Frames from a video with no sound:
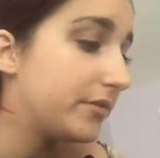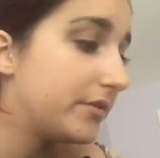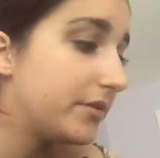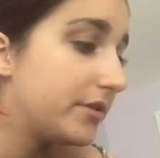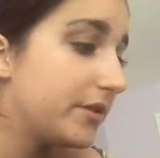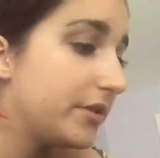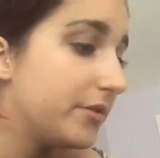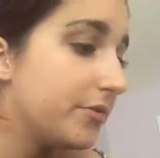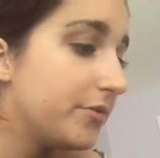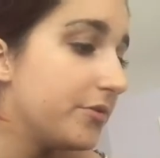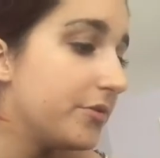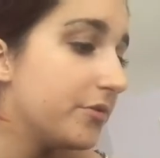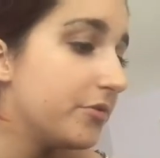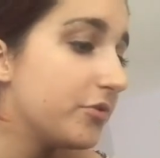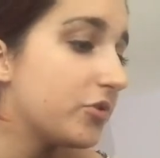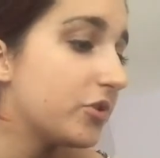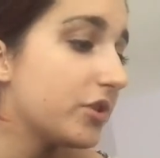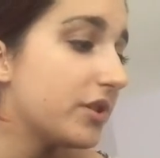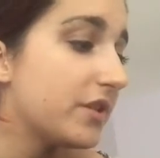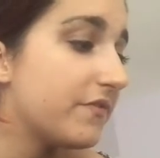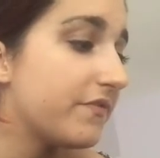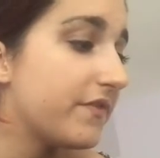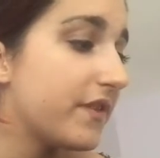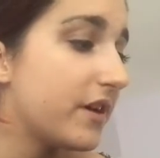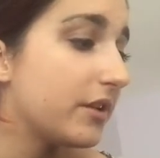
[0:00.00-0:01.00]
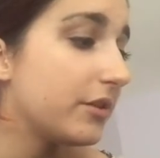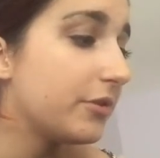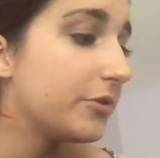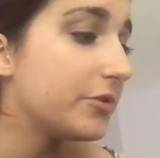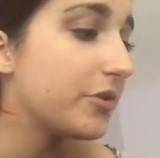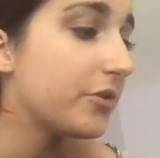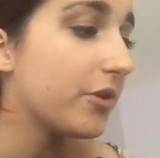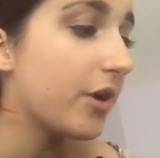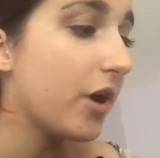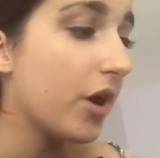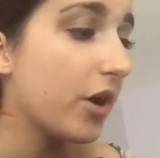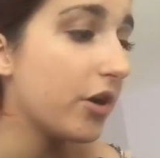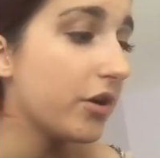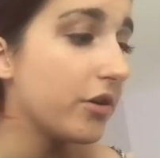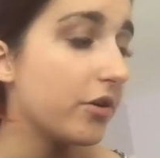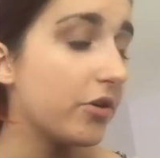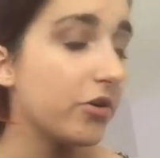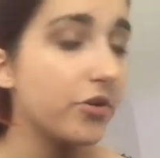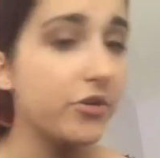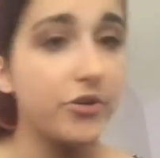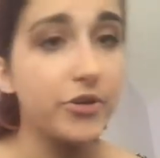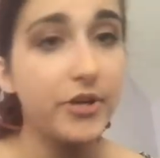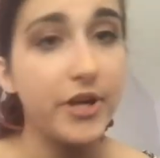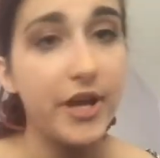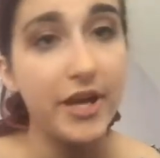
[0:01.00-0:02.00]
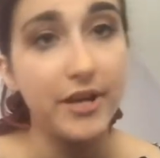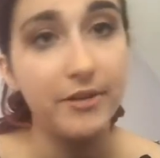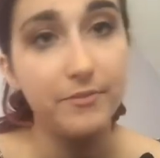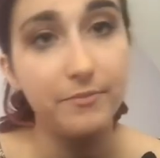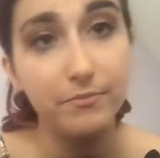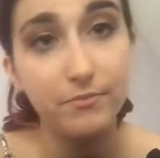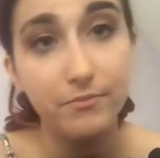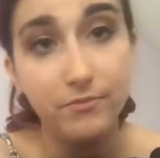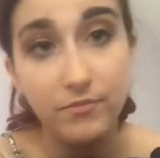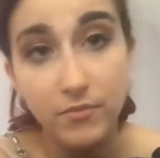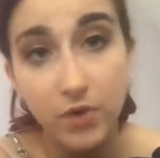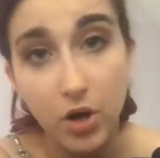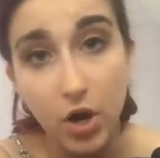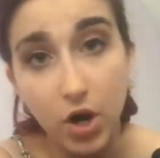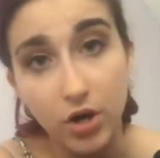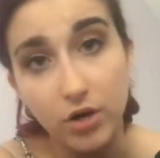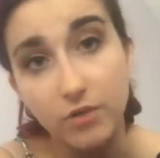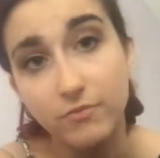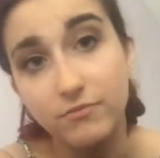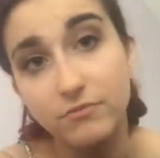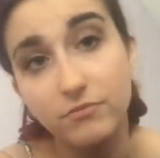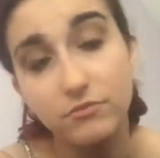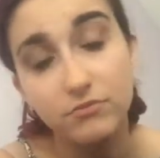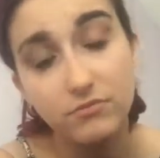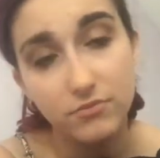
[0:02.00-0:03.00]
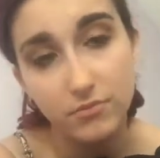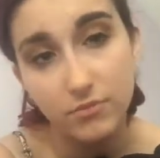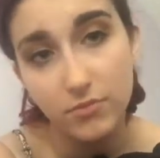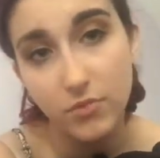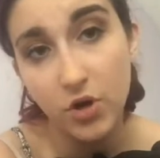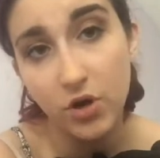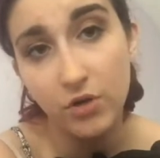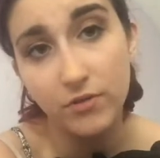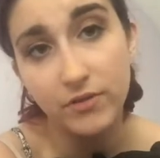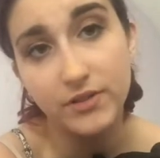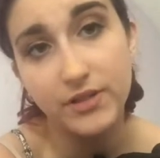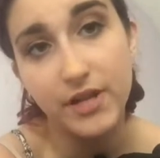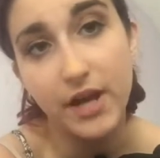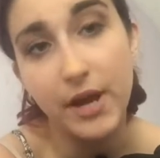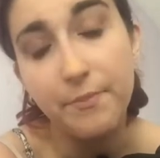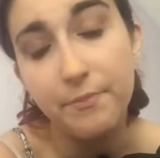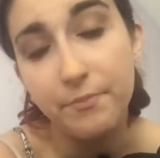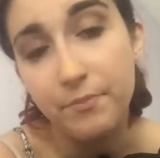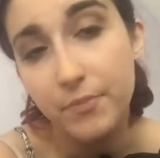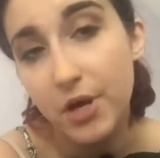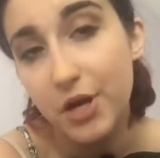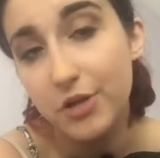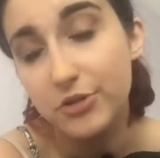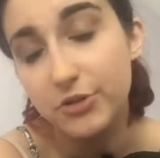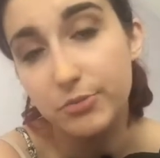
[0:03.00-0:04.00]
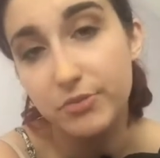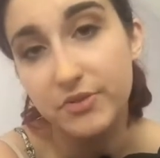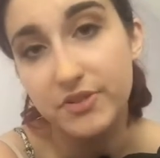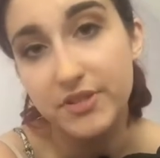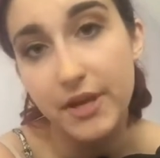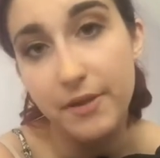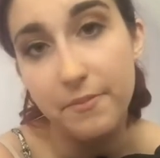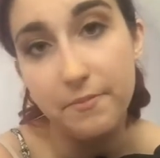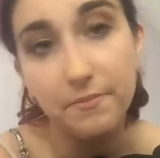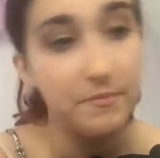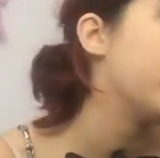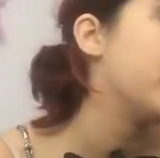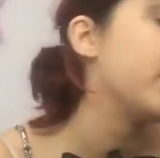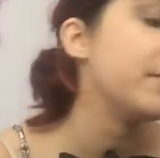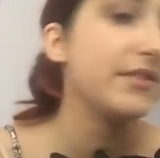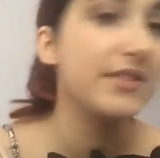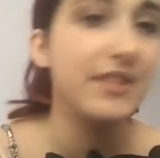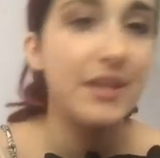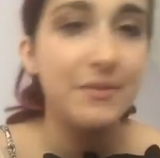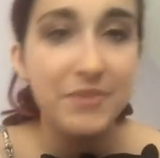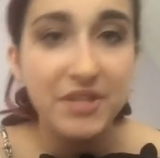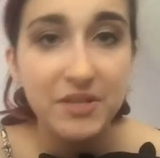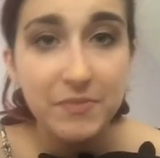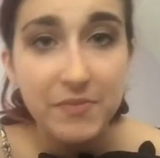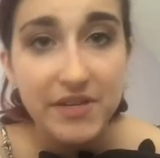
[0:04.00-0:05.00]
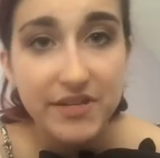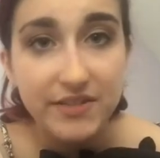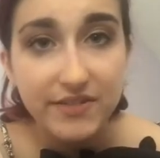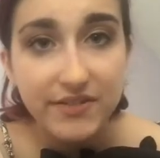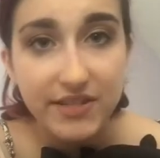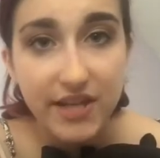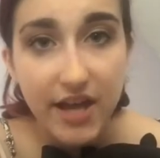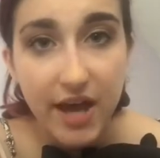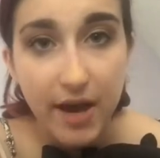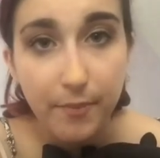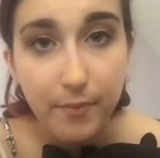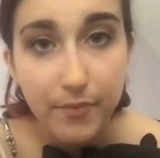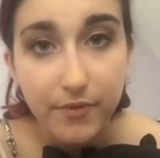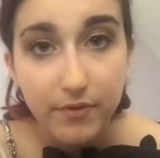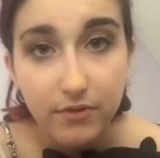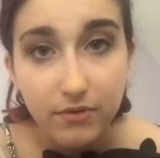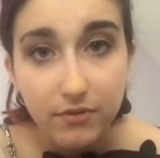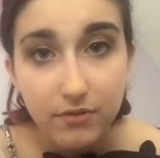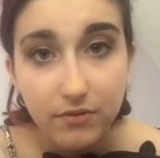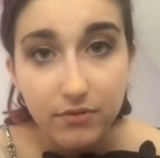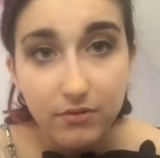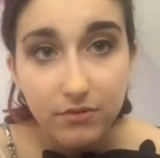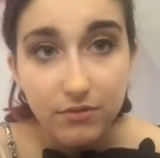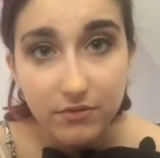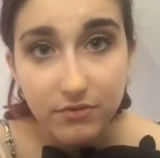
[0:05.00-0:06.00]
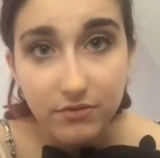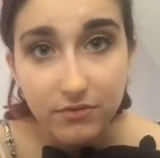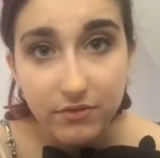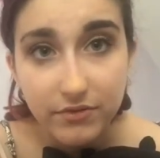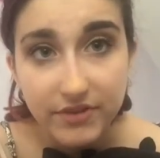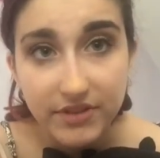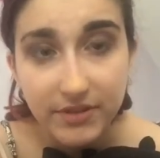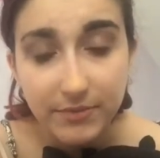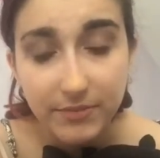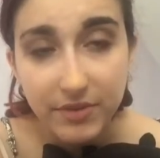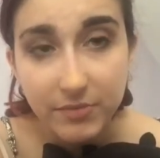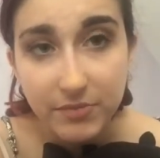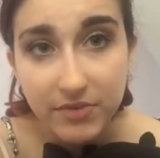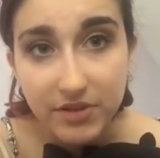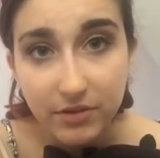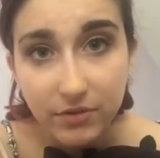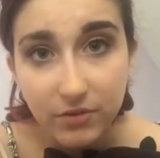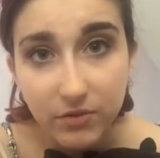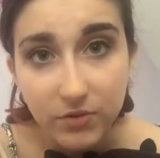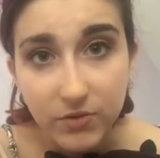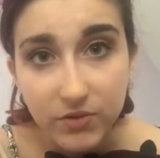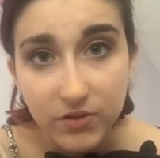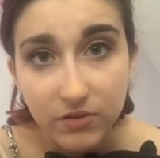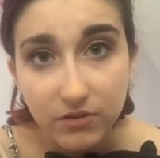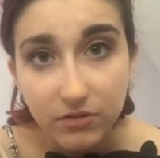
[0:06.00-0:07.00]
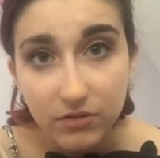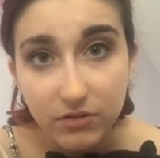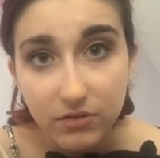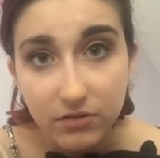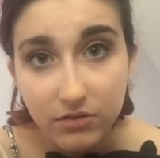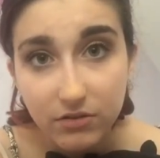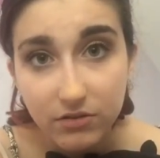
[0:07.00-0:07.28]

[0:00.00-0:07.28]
Do you usually follow your heart or your head? Heart. All the time. 100%. Does that make me a sap? Does that make me a loser?